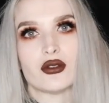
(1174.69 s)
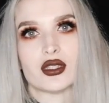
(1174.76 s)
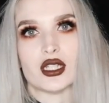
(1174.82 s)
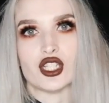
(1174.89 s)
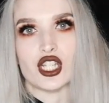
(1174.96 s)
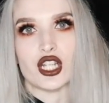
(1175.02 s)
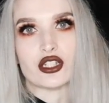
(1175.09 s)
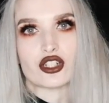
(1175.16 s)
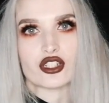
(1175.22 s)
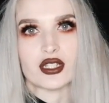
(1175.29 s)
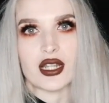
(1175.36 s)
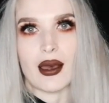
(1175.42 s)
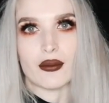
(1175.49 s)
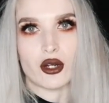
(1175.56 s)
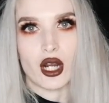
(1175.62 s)
the ginger
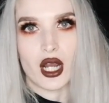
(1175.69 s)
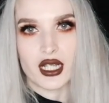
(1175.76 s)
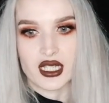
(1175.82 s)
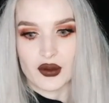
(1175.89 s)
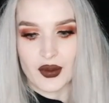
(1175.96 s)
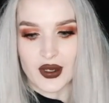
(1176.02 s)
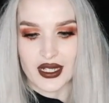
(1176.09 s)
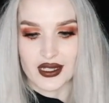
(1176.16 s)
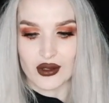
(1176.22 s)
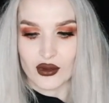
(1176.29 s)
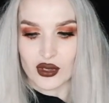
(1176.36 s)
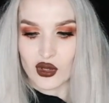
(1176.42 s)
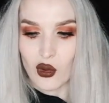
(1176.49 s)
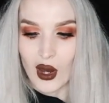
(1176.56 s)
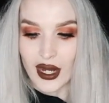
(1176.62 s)
snap crust, because there was
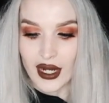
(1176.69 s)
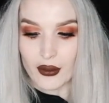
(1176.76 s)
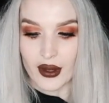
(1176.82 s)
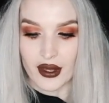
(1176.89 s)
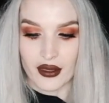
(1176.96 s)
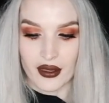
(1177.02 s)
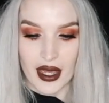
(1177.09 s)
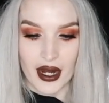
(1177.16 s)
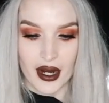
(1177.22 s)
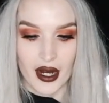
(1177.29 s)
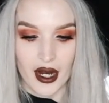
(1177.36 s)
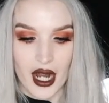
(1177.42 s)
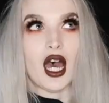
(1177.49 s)
quite a bit there.